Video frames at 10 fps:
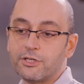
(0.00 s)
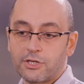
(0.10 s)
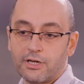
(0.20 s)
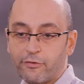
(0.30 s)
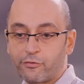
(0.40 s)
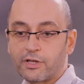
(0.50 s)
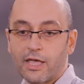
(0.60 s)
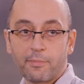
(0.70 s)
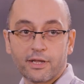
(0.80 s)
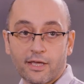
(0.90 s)
each and every
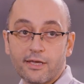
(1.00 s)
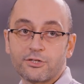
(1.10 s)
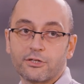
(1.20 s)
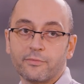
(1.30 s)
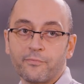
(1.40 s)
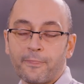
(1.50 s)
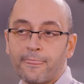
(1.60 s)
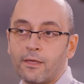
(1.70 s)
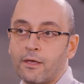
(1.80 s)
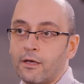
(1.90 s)
application.
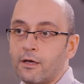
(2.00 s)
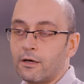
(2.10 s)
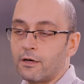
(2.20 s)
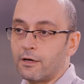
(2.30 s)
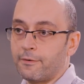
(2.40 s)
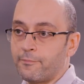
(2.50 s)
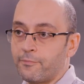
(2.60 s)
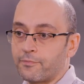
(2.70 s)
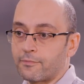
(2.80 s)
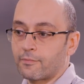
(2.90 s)
In